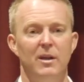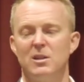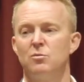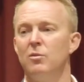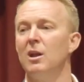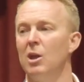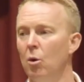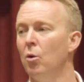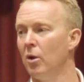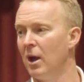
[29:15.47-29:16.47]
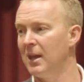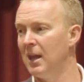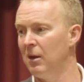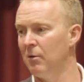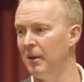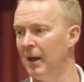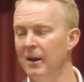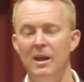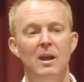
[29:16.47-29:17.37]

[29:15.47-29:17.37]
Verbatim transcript: That's really all I care about.